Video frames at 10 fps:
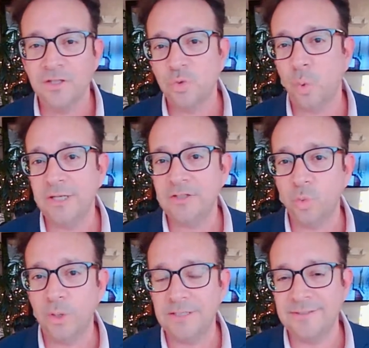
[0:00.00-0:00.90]

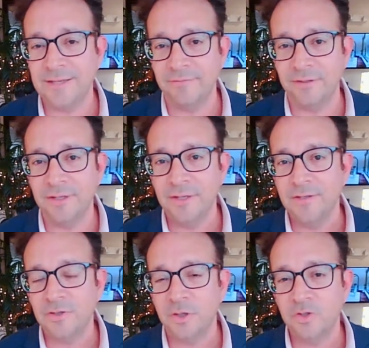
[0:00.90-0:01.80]

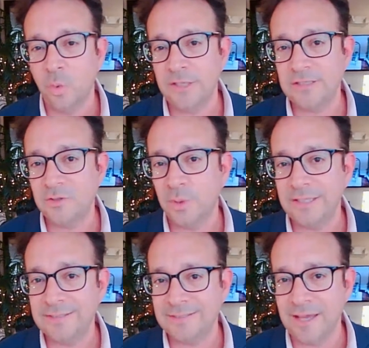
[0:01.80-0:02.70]
2027. So at
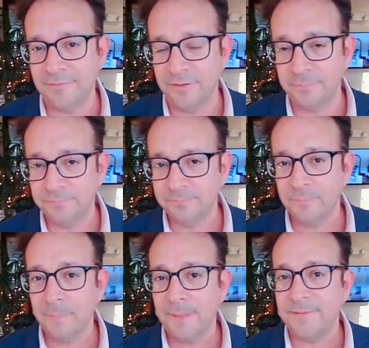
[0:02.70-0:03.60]
2027,
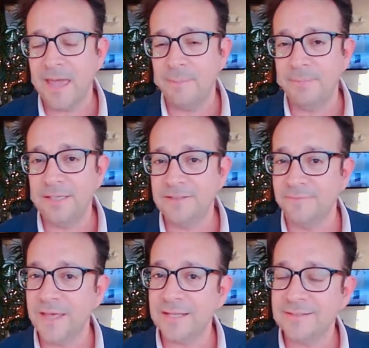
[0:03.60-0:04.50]
that means
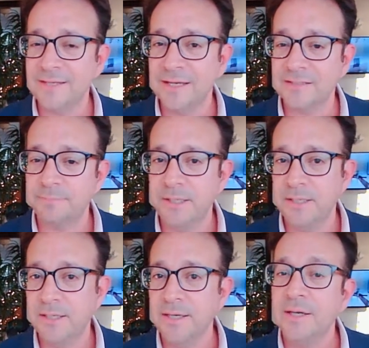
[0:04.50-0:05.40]
if that's the next
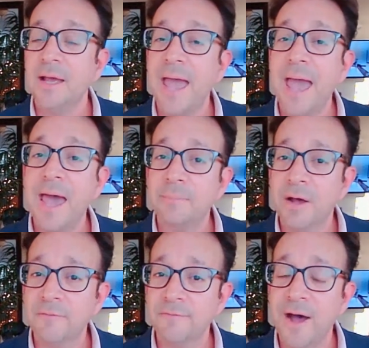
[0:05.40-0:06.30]
peak, add
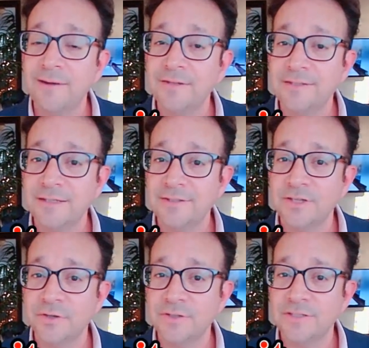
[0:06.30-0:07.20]
about 5 to 6
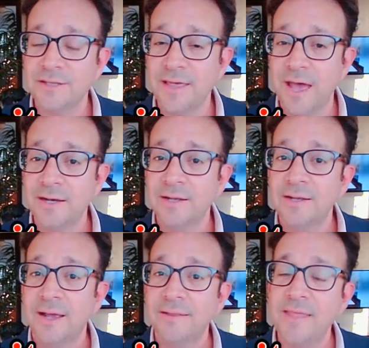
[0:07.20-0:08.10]
years to that,
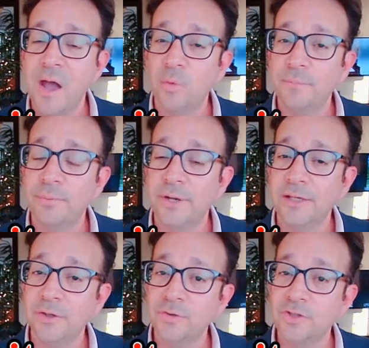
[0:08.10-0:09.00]
and that would bring
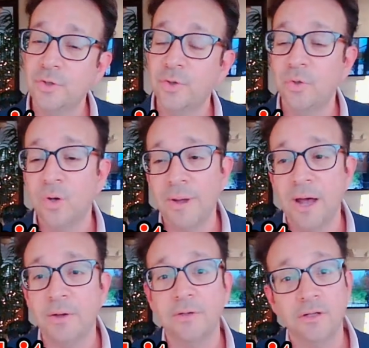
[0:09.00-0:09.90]
you to
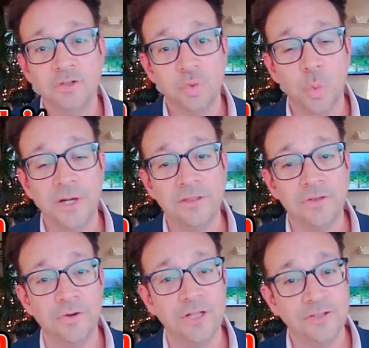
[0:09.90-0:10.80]
about
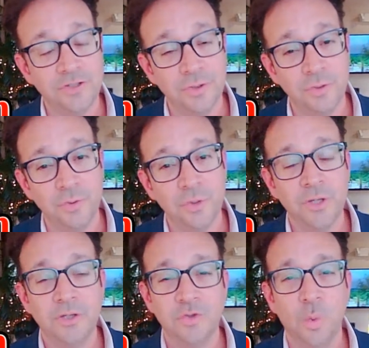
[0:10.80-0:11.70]
2032,
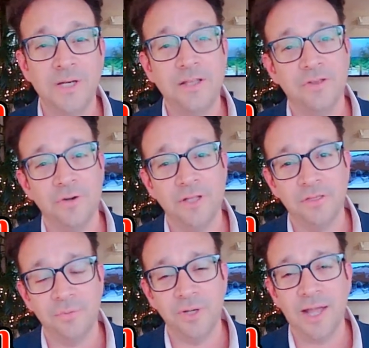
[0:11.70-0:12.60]

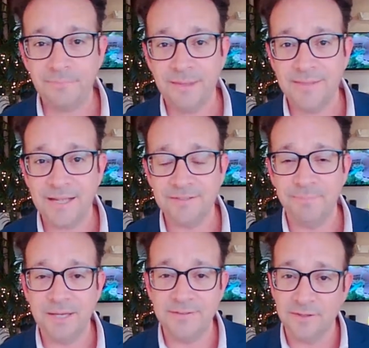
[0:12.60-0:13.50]
2033. That's
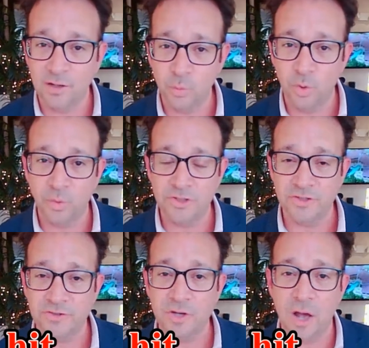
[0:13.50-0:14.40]
based on what we
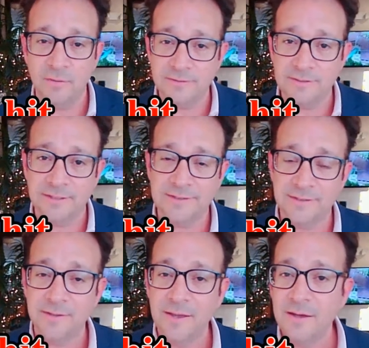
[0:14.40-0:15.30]
just saw,
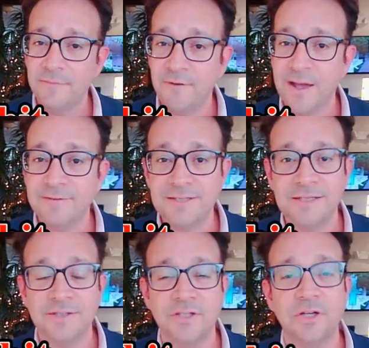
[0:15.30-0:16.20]
5 to
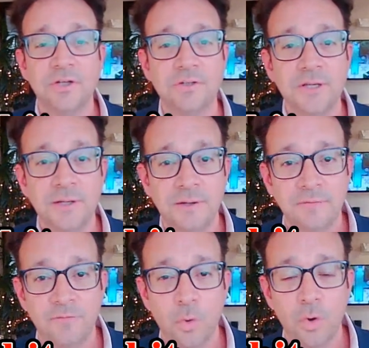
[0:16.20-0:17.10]
6 years
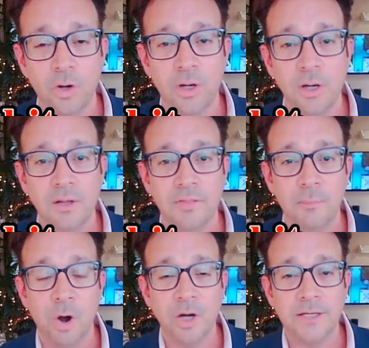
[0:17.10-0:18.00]
for the
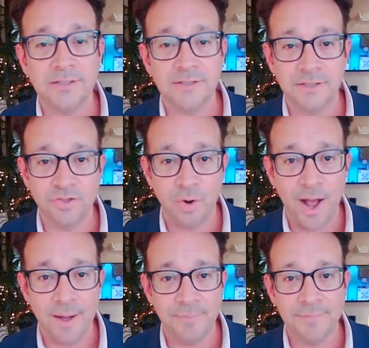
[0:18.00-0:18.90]
market to
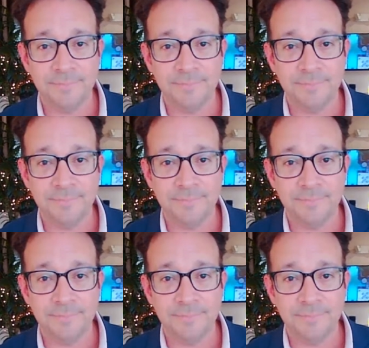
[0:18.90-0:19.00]
drop.